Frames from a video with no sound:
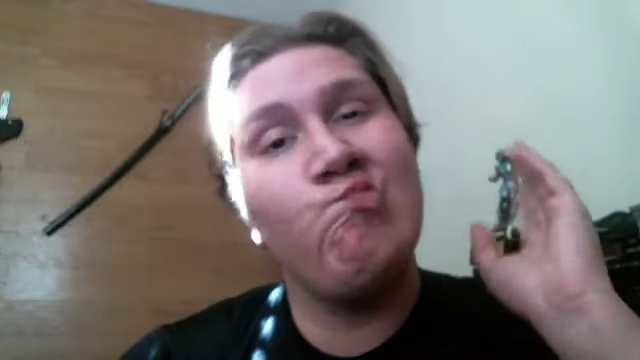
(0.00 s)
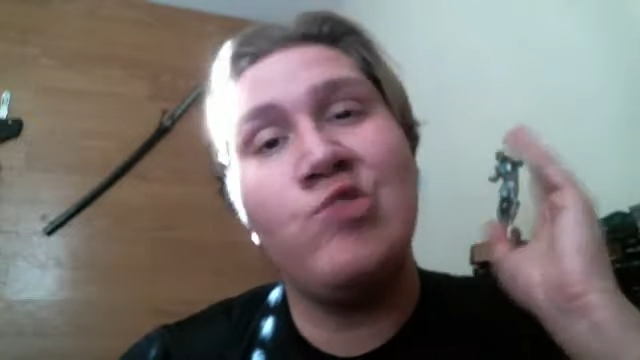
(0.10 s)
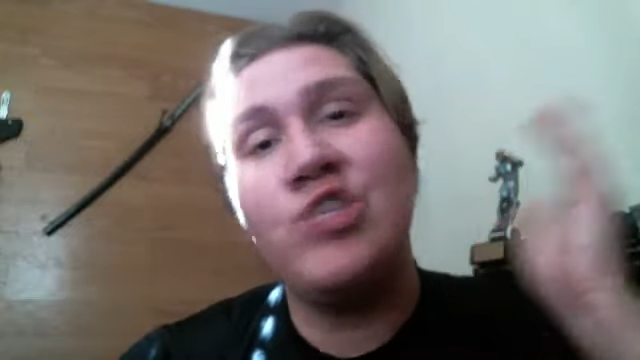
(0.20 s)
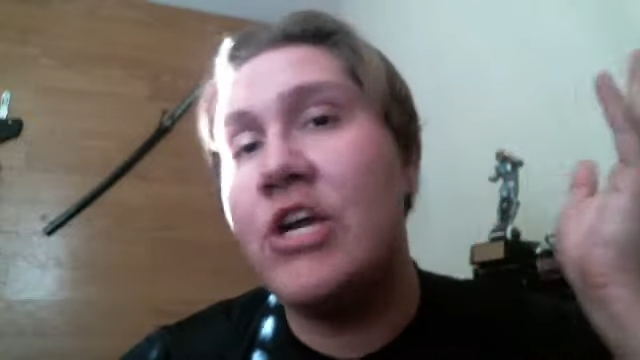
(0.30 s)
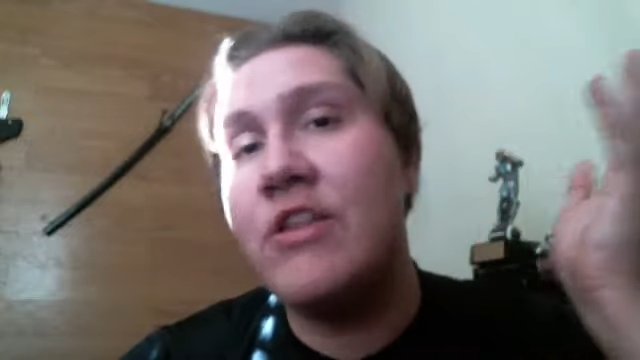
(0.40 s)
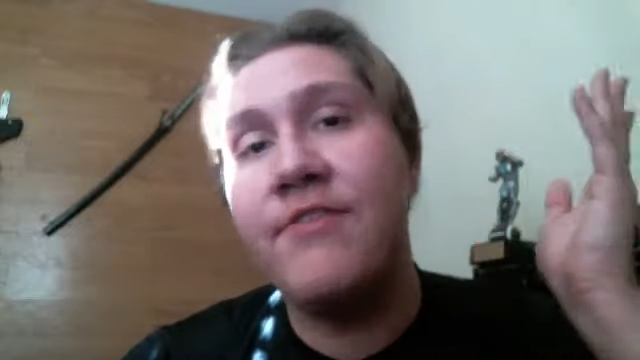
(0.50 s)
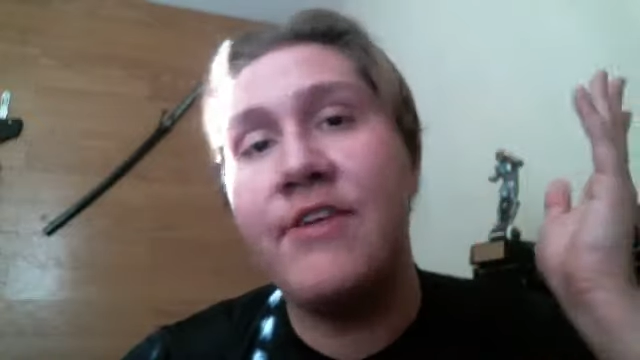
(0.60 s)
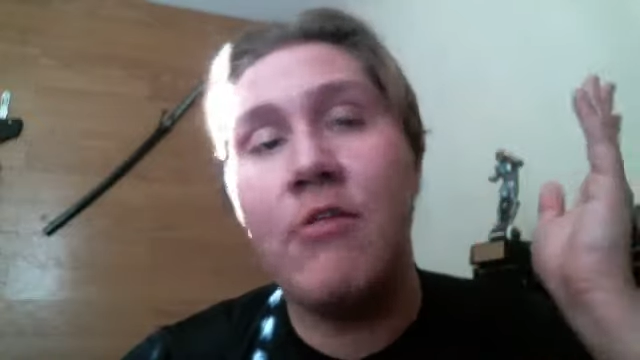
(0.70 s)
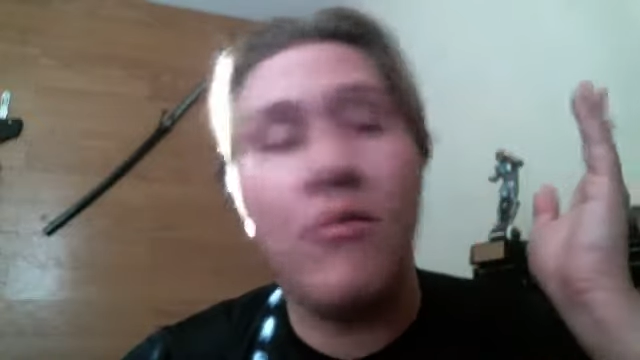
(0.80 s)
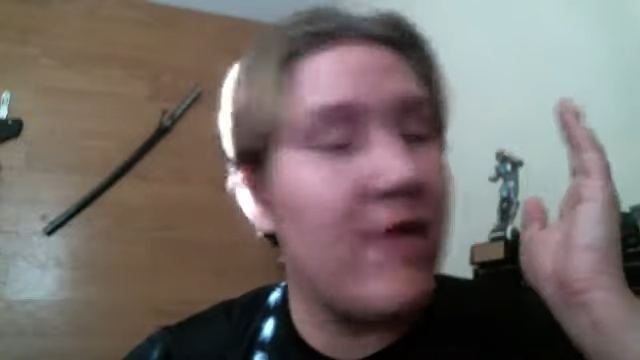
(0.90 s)
Share the
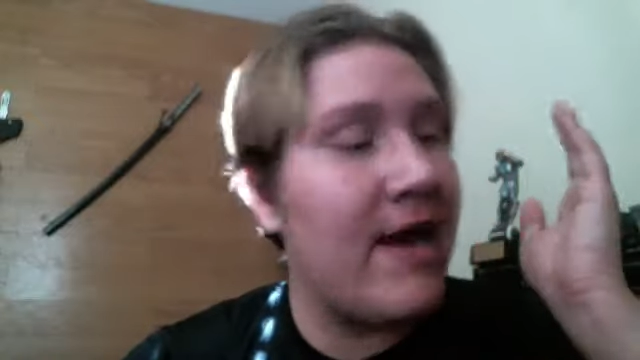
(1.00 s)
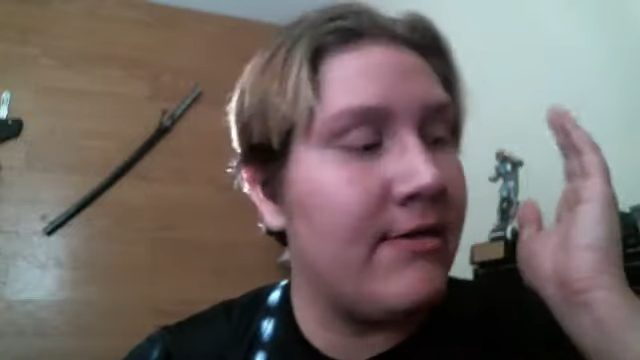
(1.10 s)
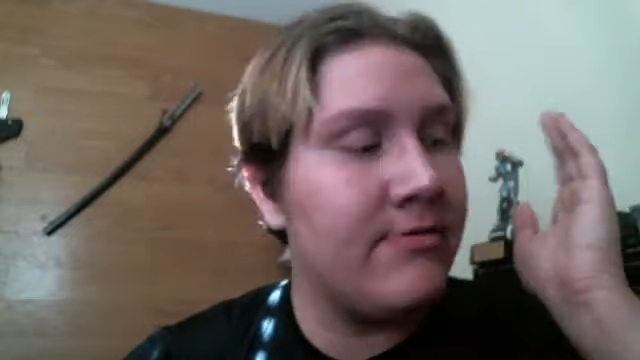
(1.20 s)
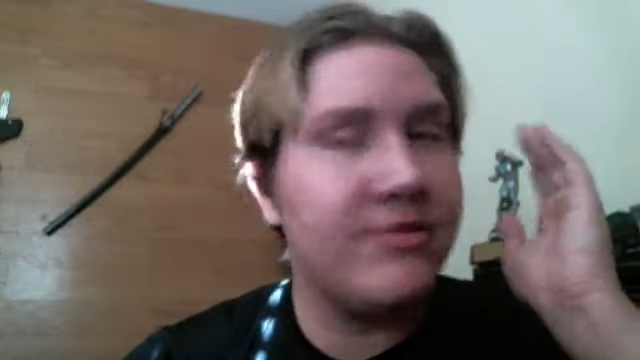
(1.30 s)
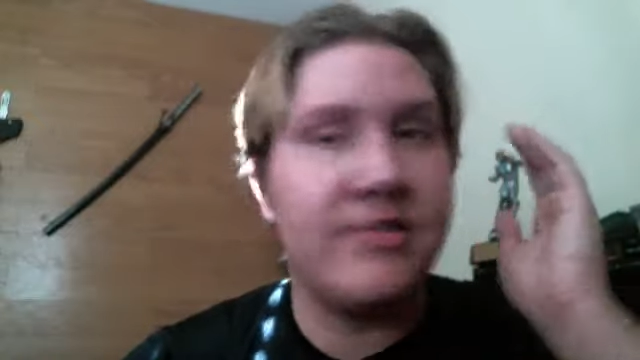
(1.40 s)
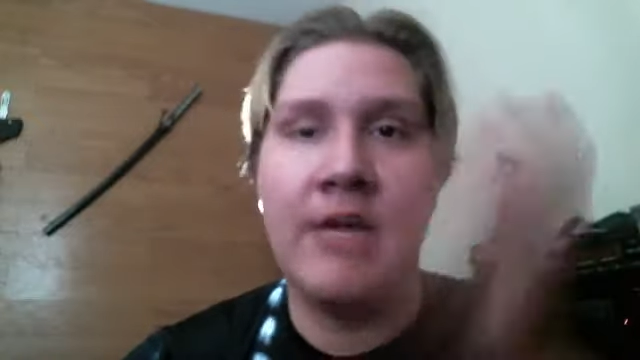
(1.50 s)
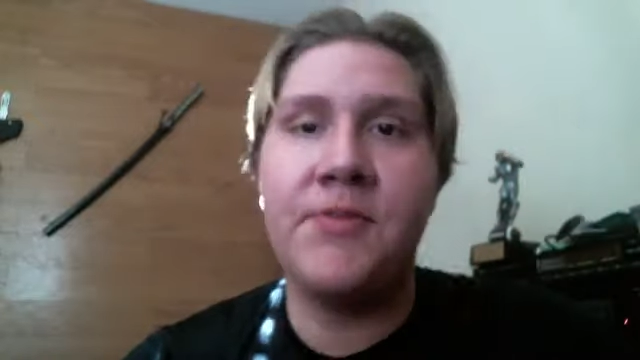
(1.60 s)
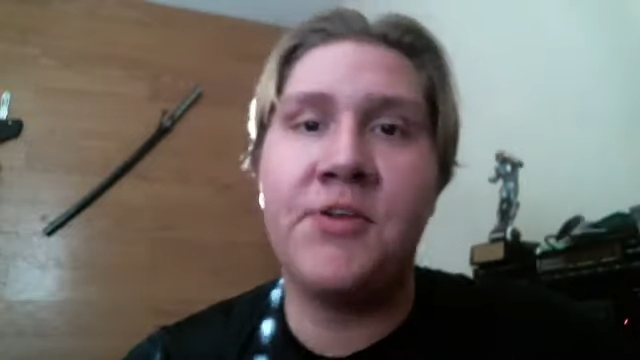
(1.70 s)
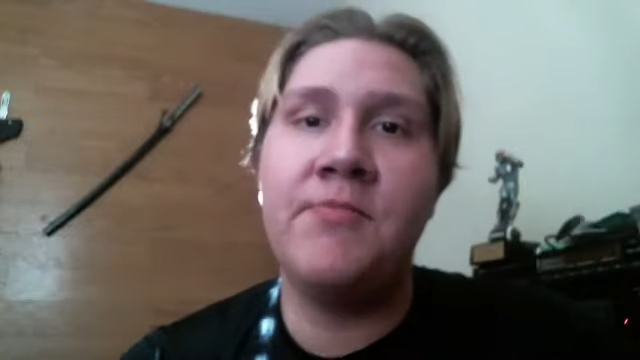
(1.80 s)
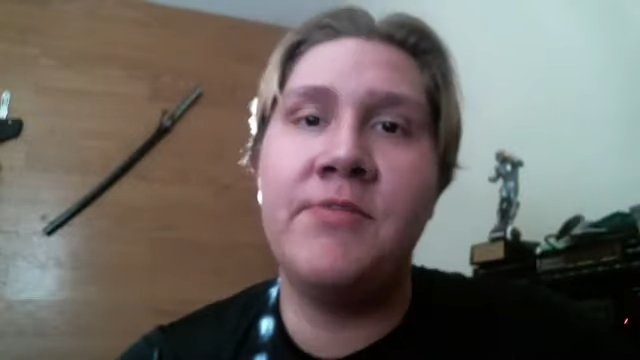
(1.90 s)
video around, help
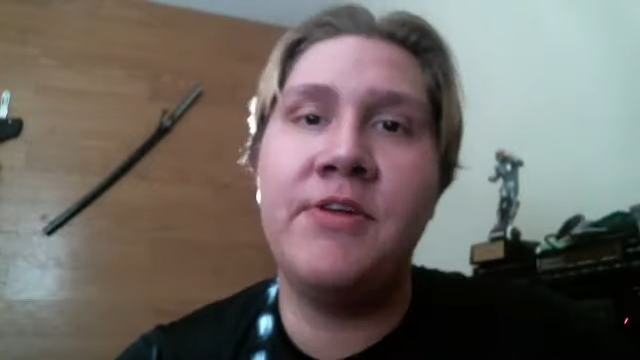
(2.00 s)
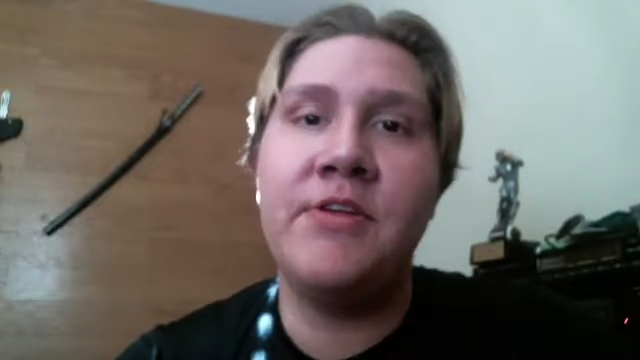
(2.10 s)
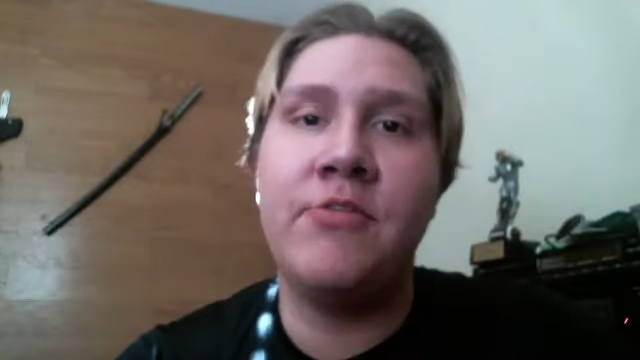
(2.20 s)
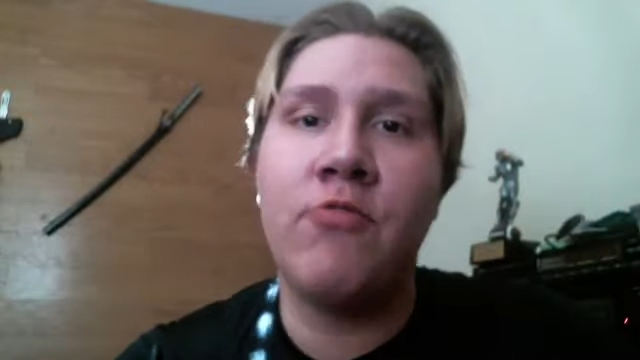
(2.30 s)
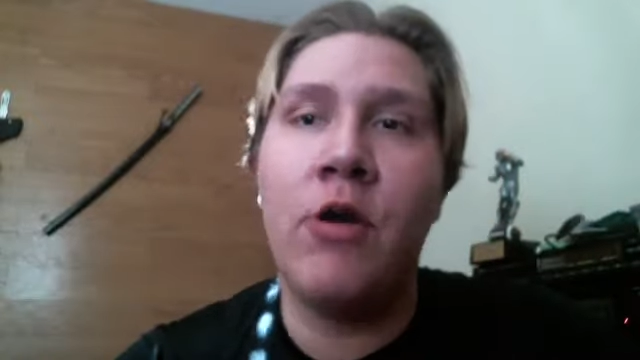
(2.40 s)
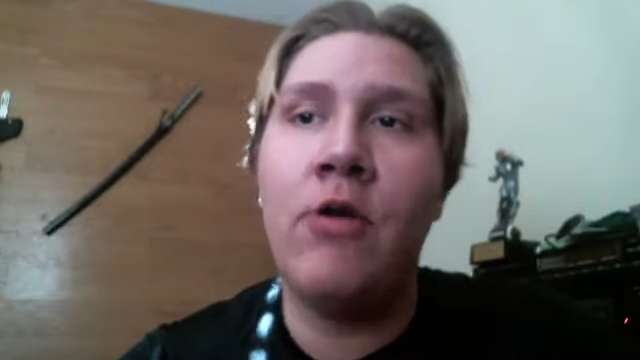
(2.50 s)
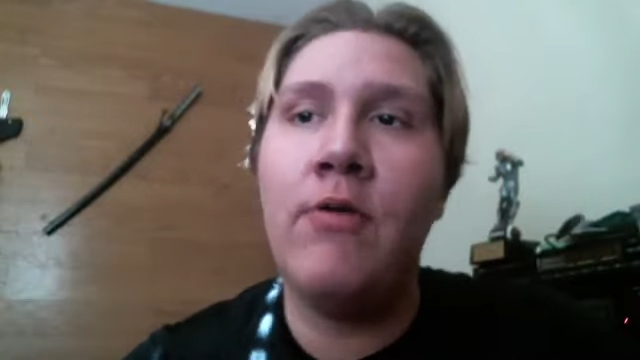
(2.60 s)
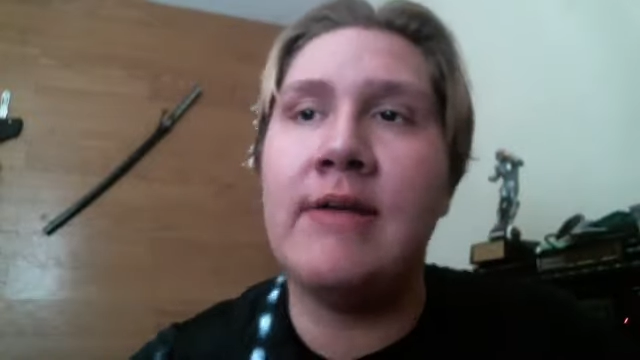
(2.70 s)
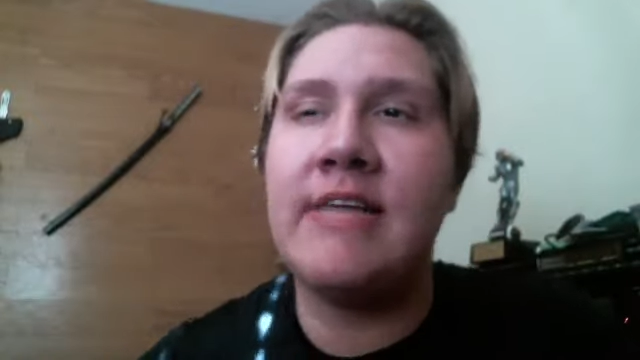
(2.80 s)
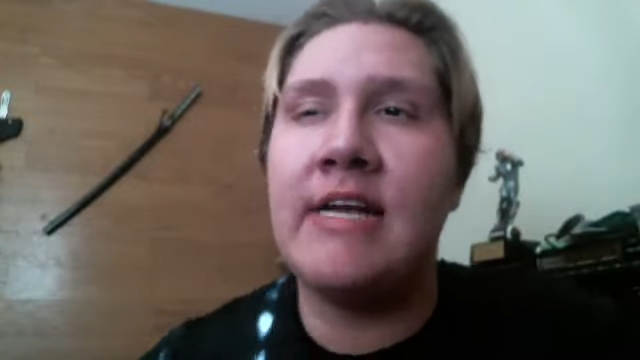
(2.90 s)
the community grow,
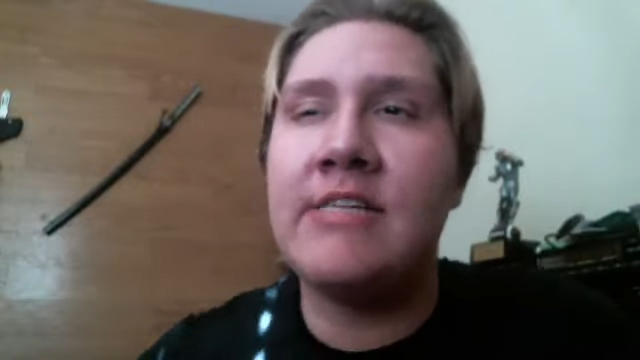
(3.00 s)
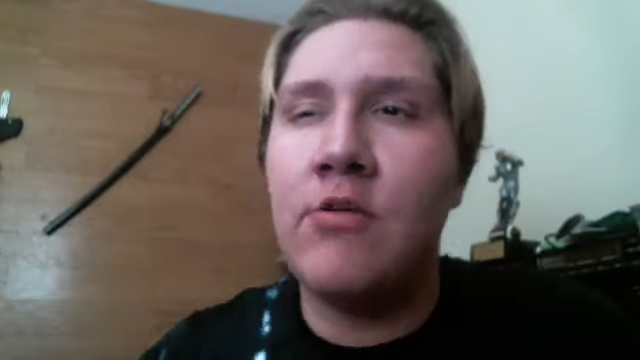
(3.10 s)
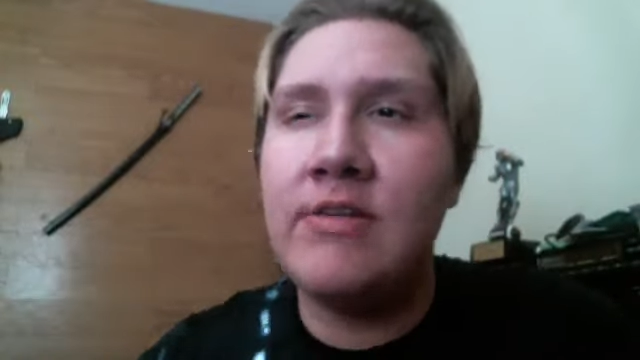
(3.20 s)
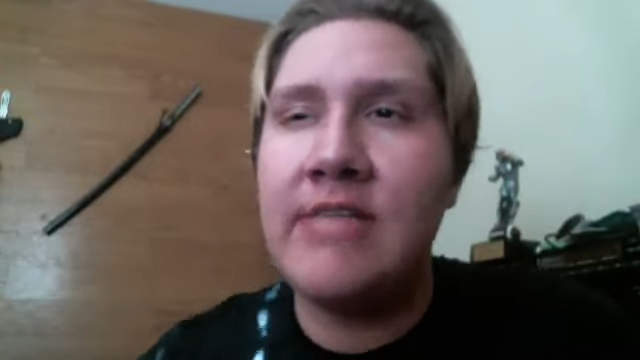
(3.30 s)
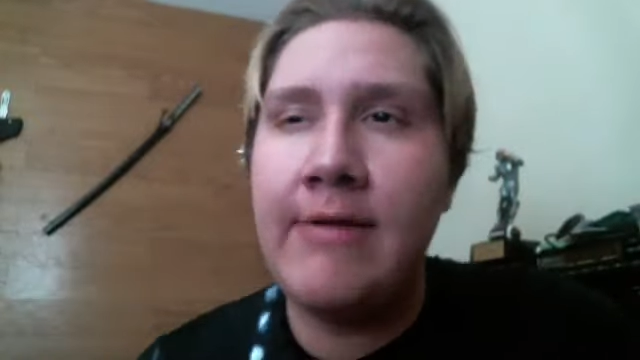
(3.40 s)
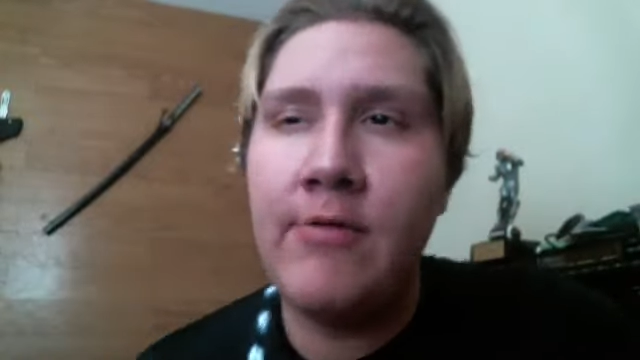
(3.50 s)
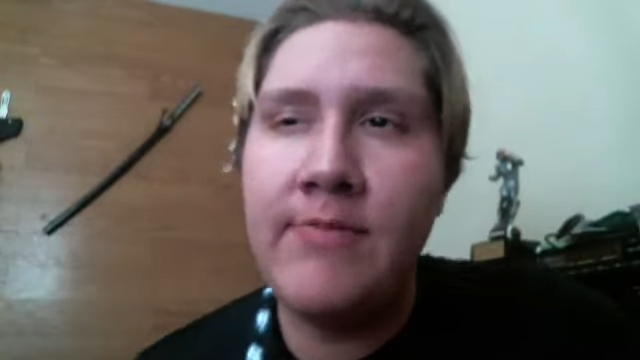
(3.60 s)
and as always, I will be